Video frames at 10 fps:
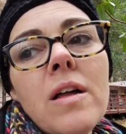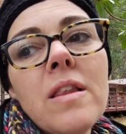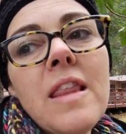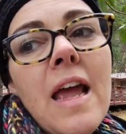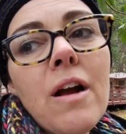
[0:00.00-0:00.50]

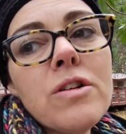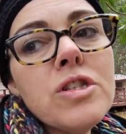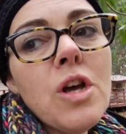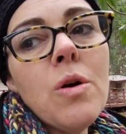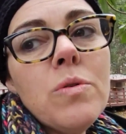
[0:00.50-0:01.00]
they are
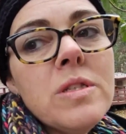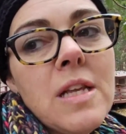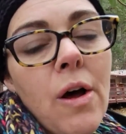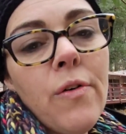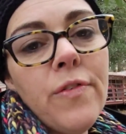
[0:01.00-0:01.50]
so
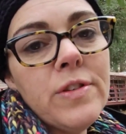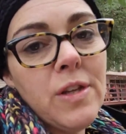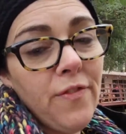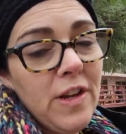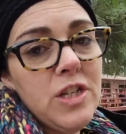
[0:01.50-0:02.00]

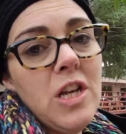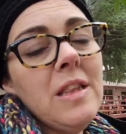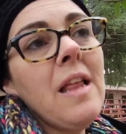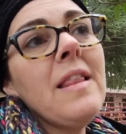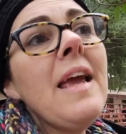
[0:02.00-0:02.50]

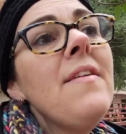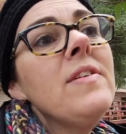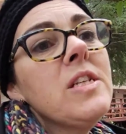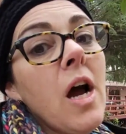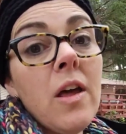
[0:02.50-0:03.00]
self-sufficient that they
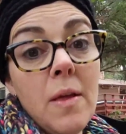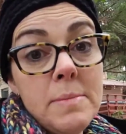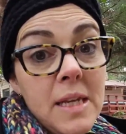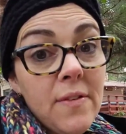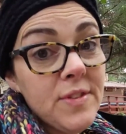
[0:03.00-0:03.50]
even tuck
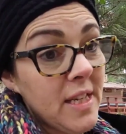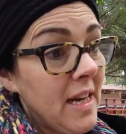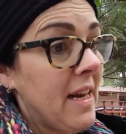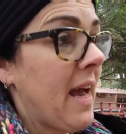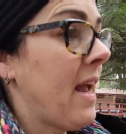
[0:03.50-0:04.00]
themselves in
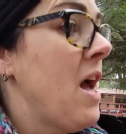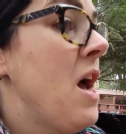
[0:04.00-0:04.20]
at night.